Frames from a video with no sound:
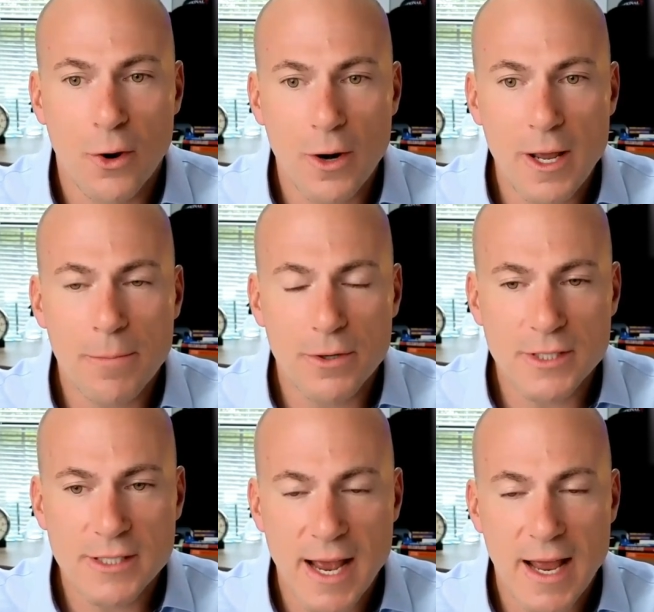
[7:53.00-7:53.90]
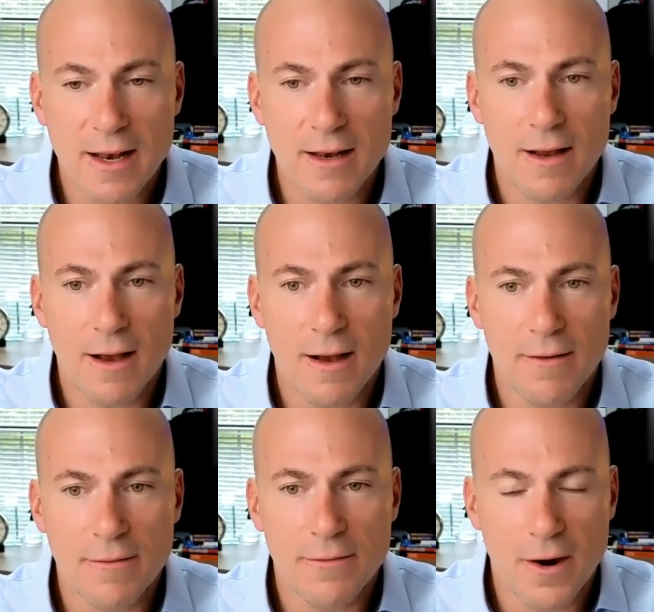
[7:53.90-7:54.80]
30%
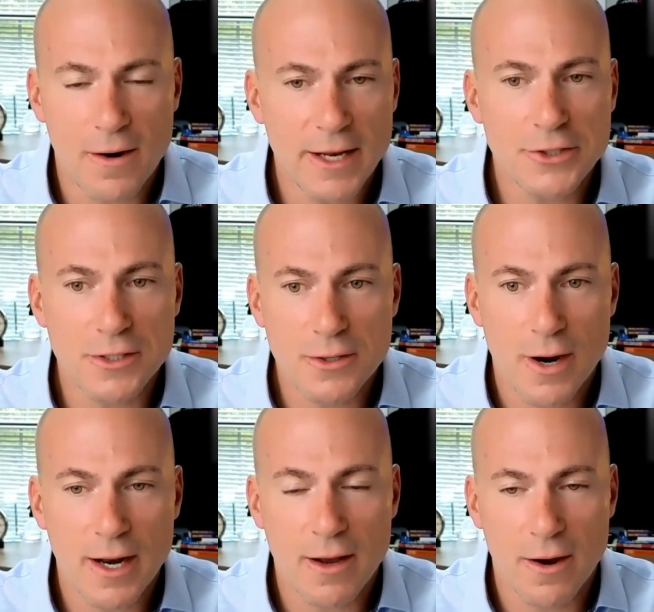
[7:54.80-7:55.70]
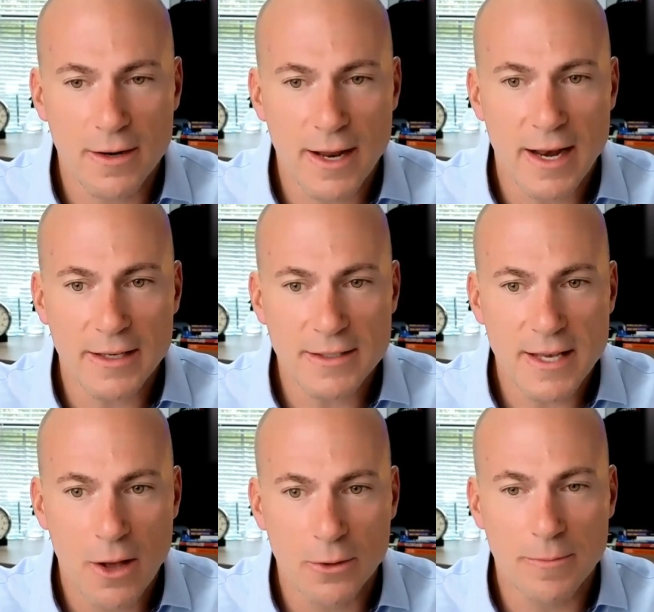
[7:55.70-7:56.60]
of our nation's credit card debt is
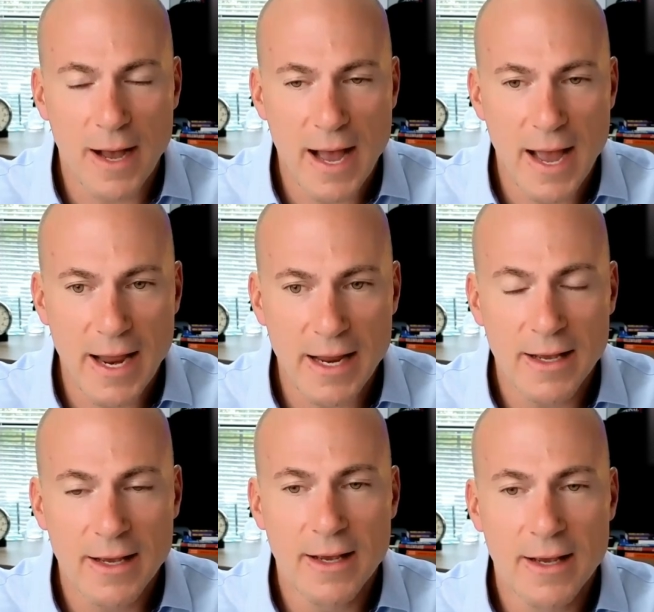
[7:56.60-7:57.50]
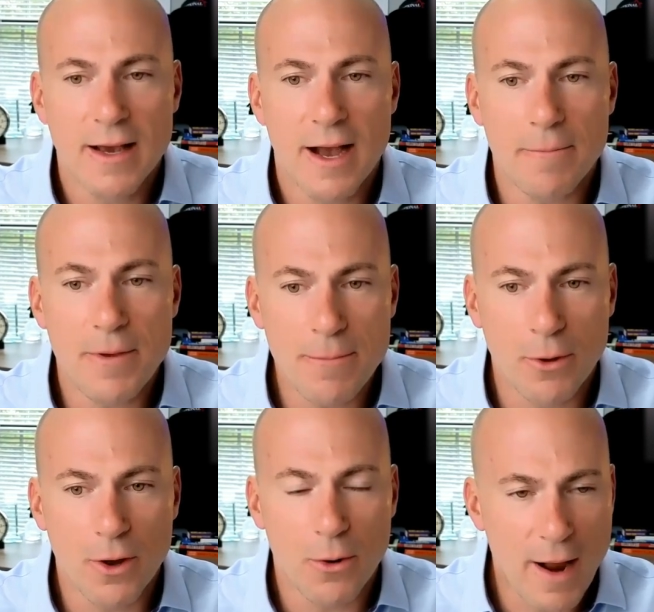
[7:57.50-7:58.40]
held by uh,
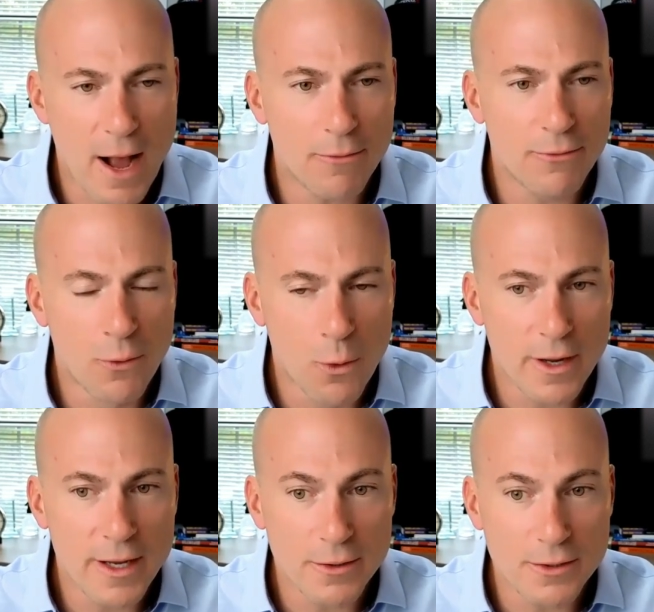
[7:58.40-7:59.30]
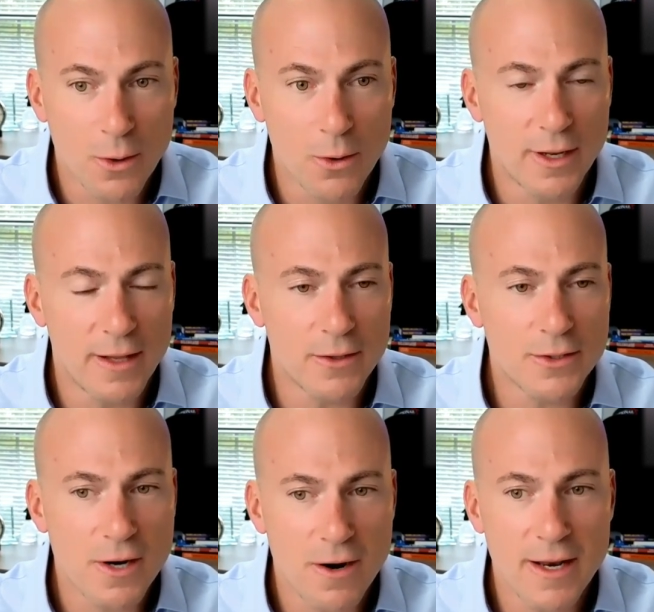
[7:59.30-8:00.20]
people around 40 years old and they're
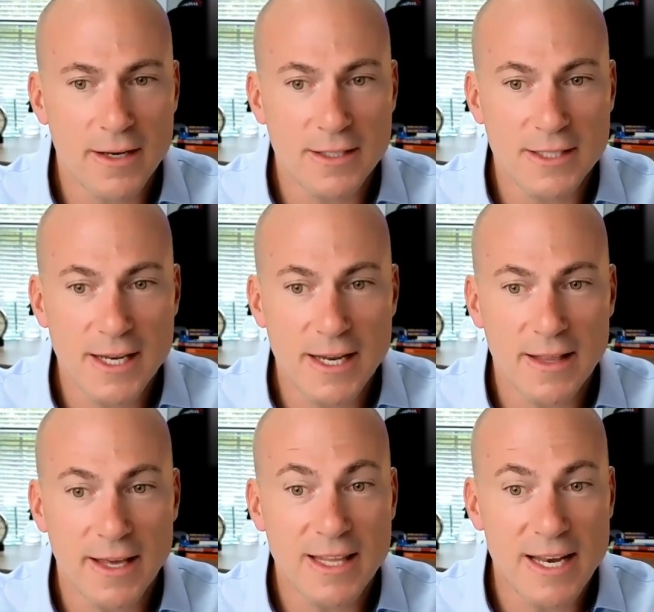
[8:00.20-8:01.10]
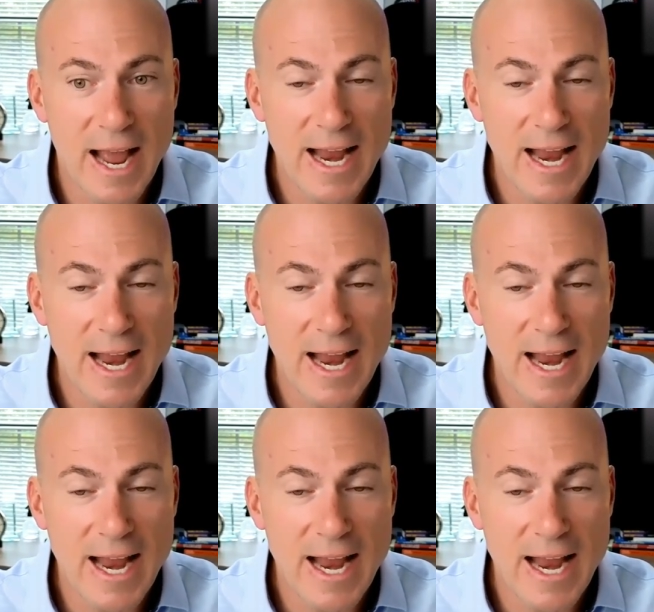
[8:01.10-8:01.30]
starting to see like the